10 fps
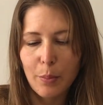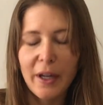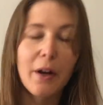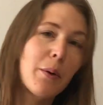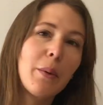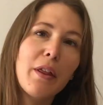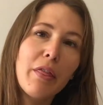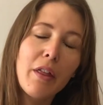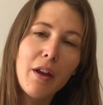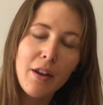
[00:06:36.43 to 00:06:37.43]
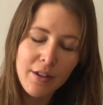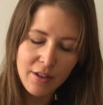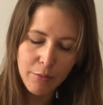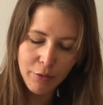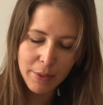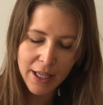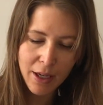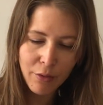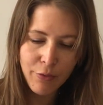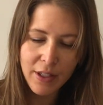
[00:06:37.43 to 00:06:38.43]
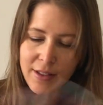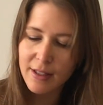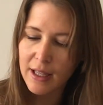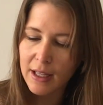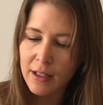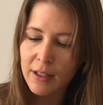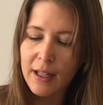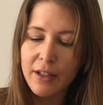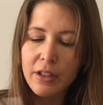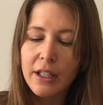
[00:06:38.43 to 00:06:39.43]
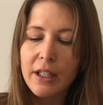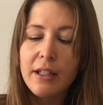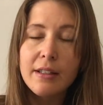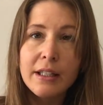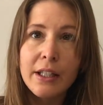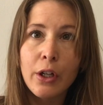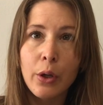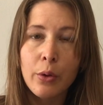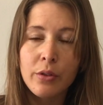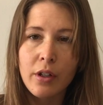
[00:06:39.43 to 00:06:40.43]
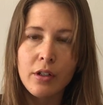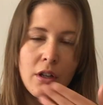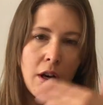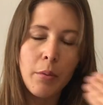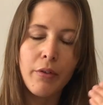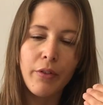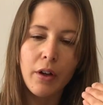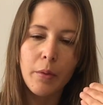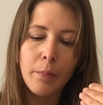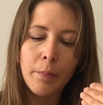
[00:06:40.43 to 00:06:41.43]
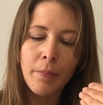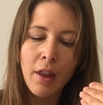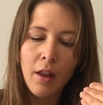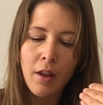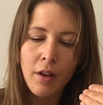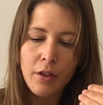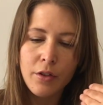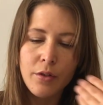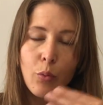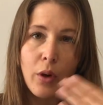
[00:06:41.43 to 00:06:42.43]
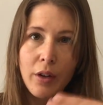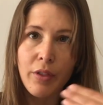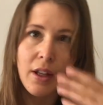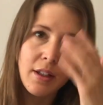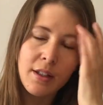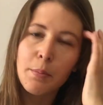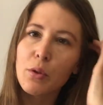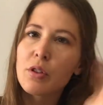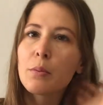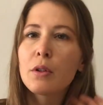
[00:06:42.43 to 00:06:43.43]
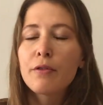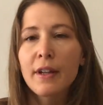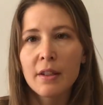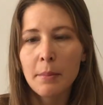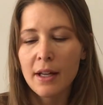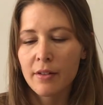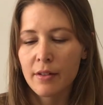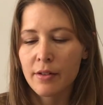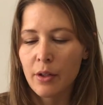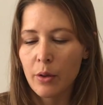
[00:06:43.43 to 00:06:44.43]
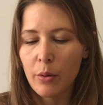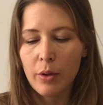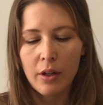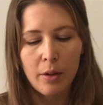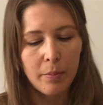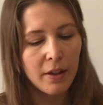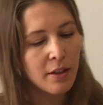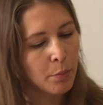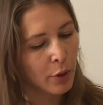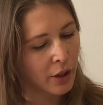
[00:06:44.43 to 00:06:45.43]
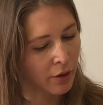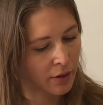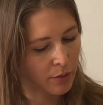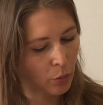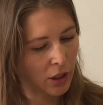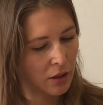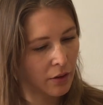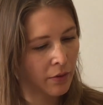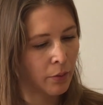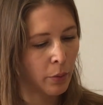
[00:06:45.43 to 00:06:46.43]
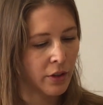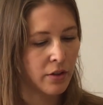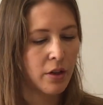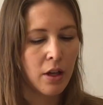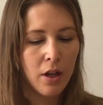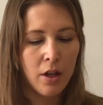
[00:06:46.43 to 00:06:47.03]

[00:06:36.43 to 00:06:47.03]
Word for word: pair with some of my outfits, and it actually easily goes on top of one of the disposable face masks, so that's pretty good as well, which